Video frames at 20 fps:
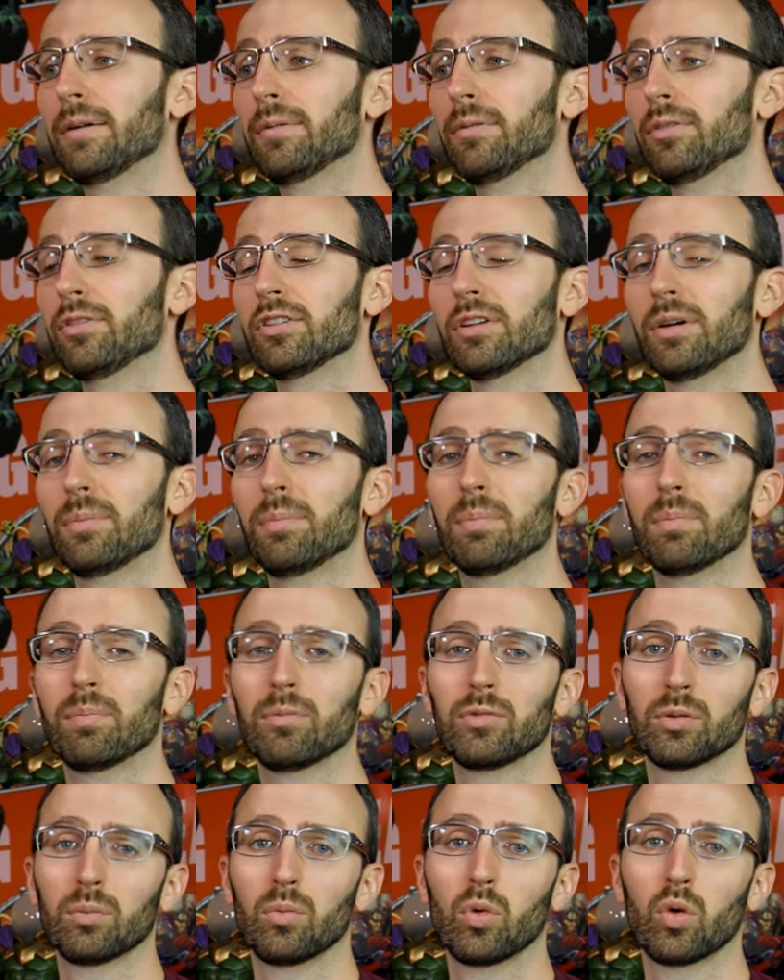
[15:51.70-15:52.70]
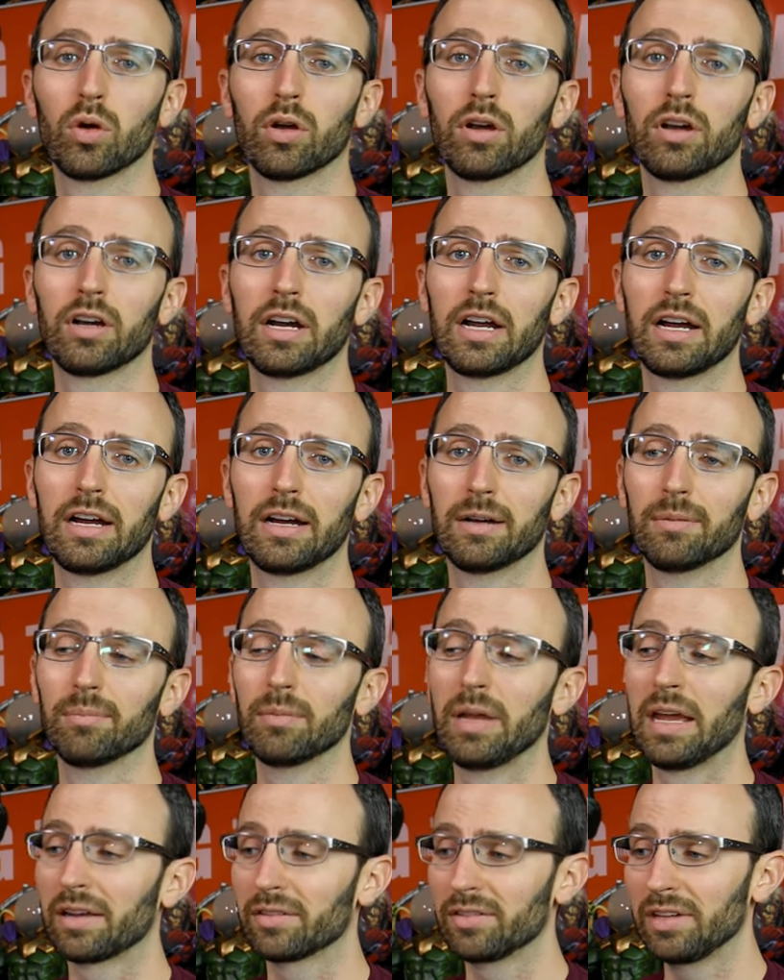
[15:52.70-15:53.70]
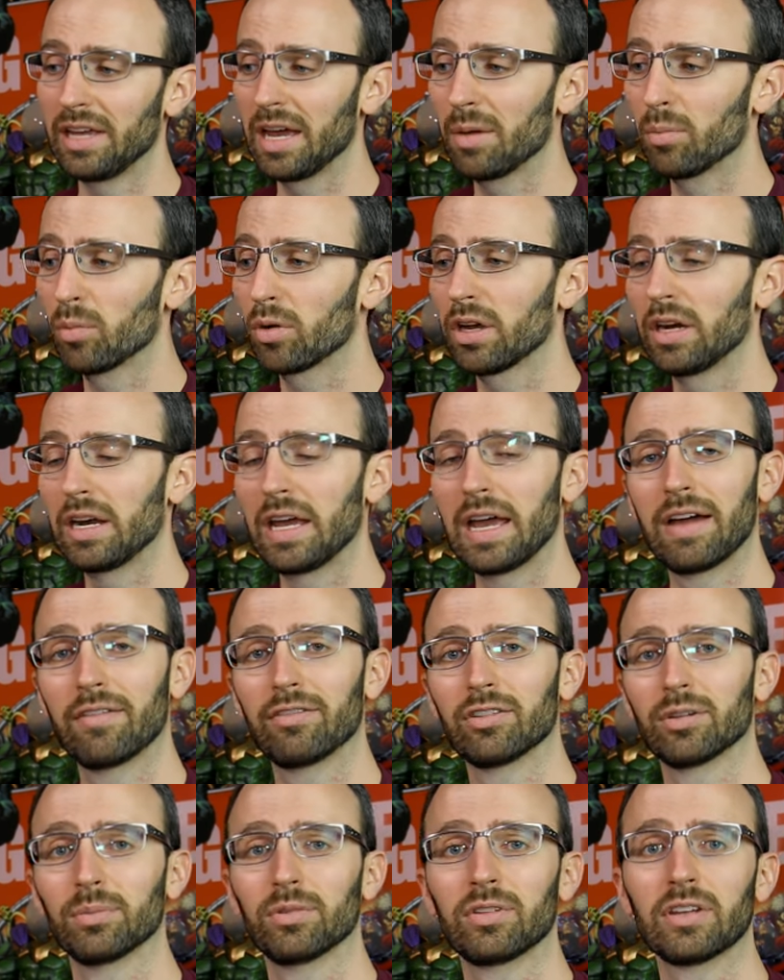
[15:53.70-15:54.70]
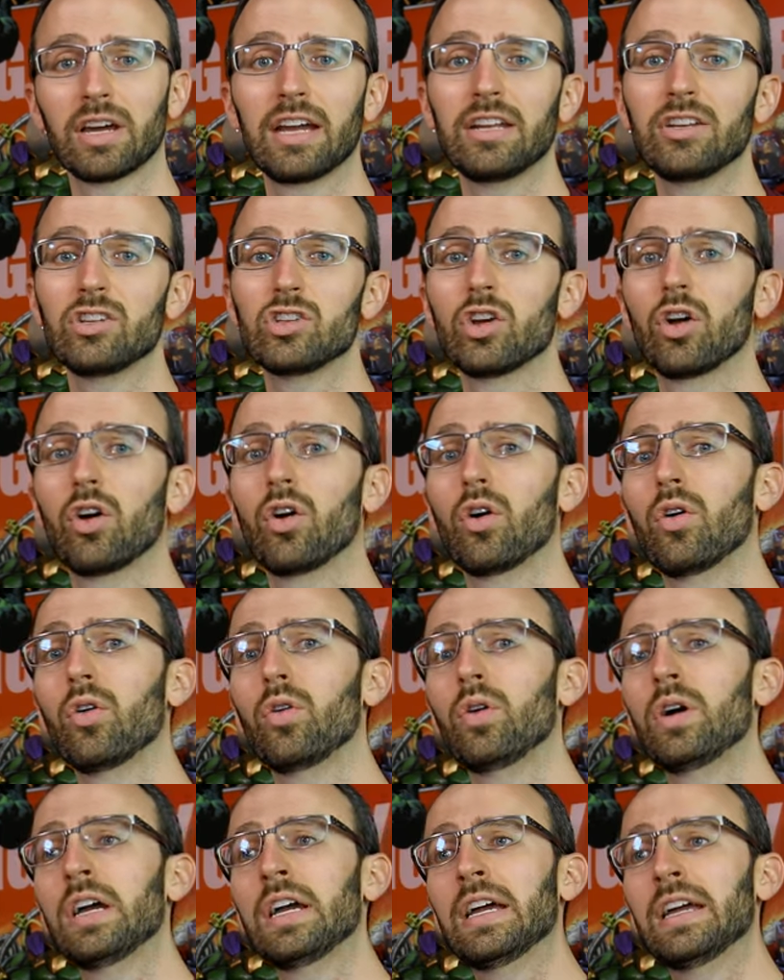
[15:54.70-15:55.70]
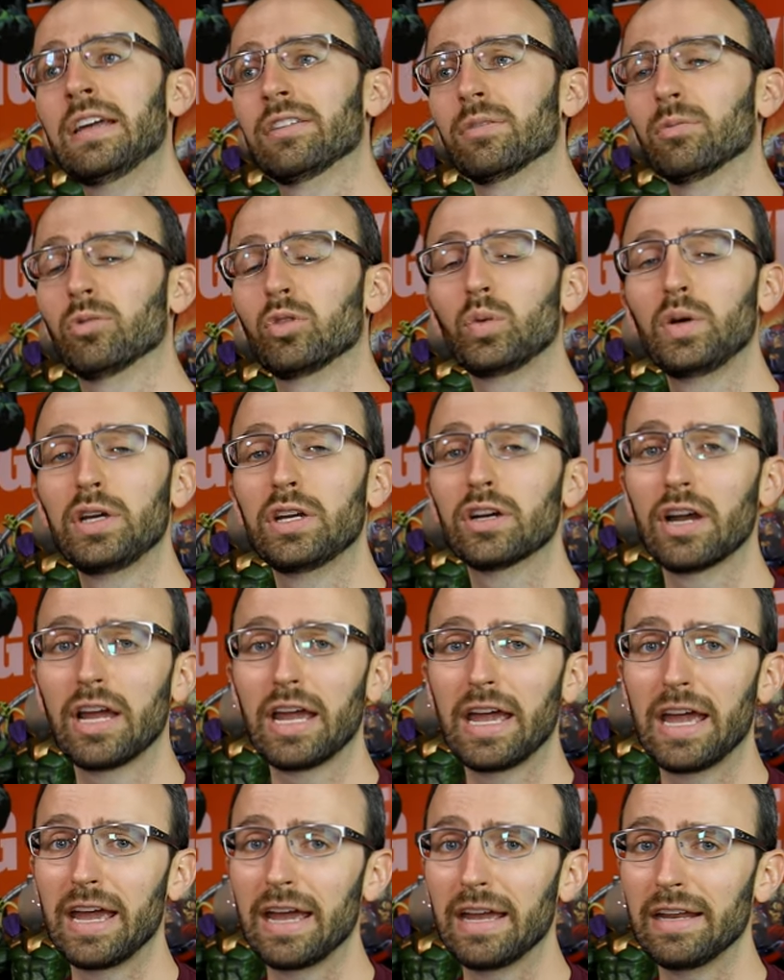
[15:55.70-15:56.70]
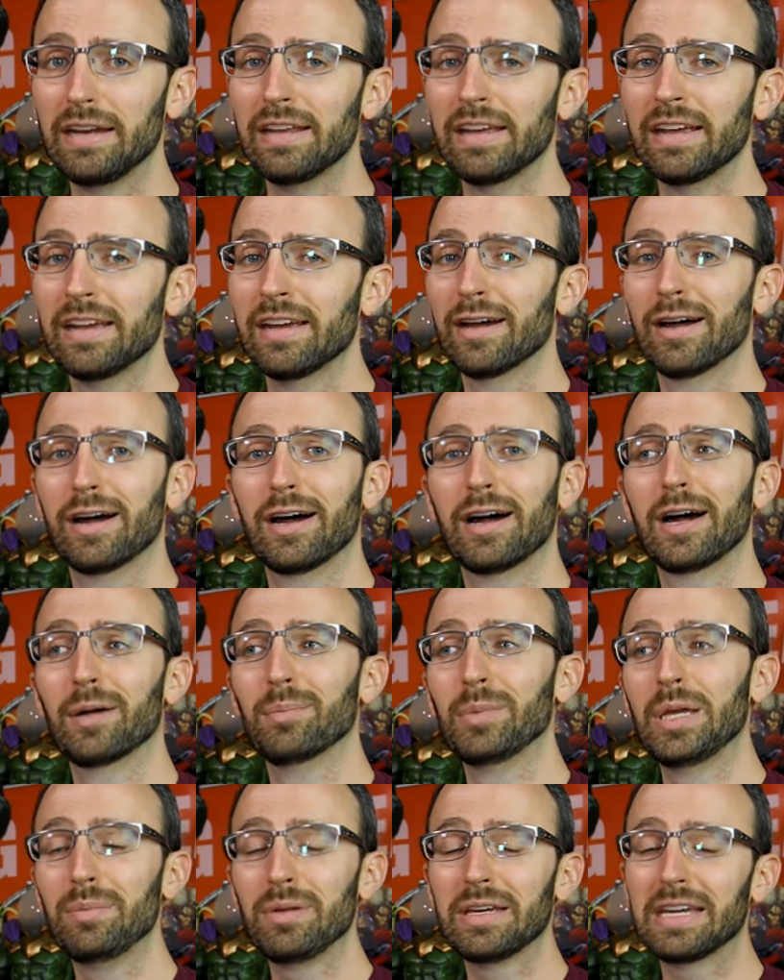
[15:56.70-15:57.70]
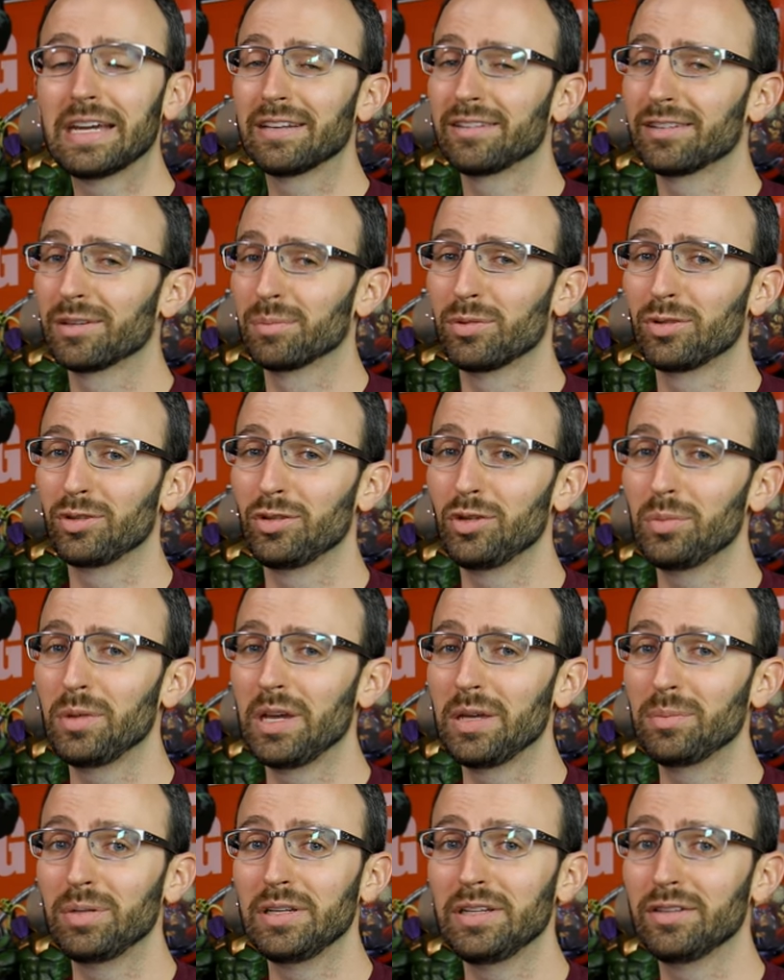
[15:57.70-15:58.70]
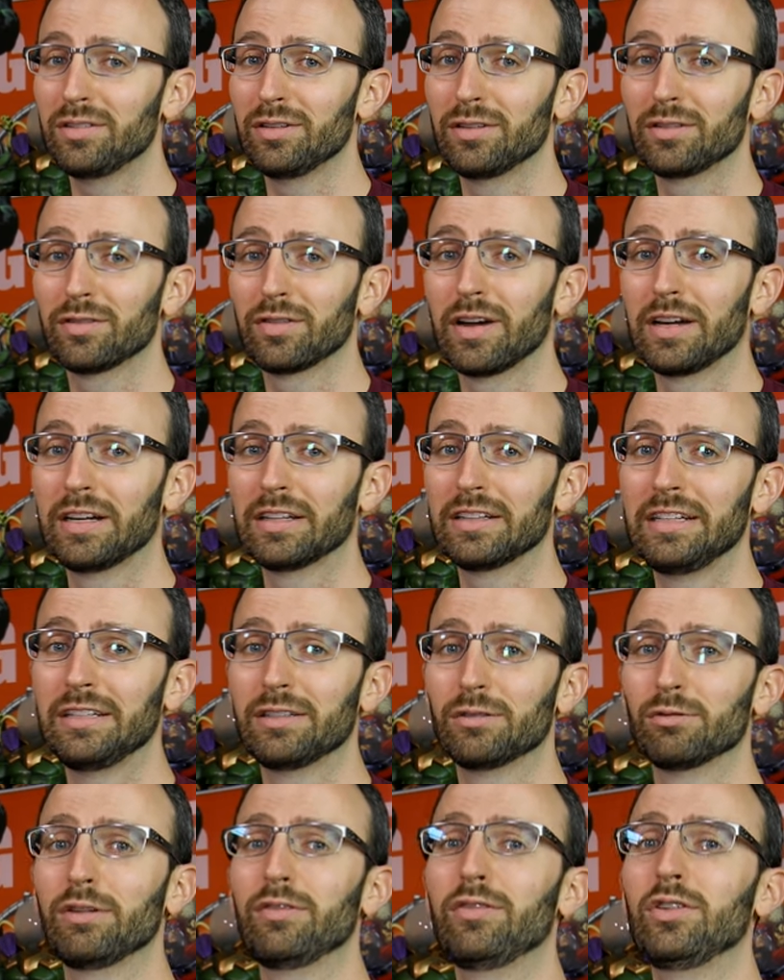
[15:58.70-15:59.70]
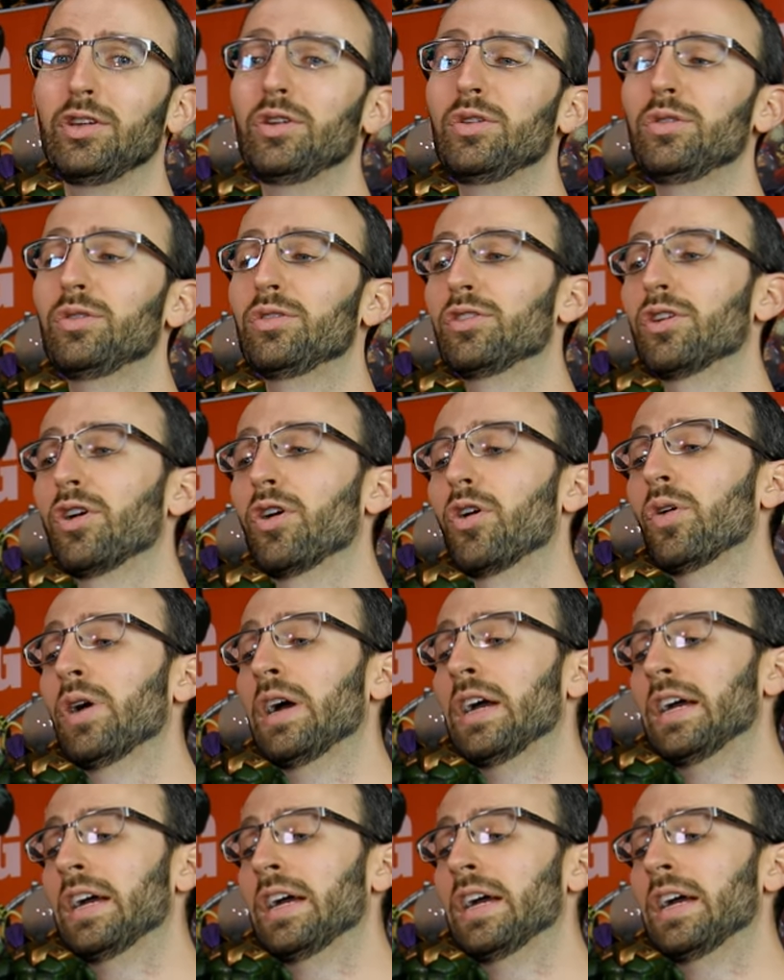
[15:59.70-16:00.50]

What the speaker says: some more XM. We're going to have some Sideshow, some Tweeterhead, maybe get some Sume pieces finally to review. So,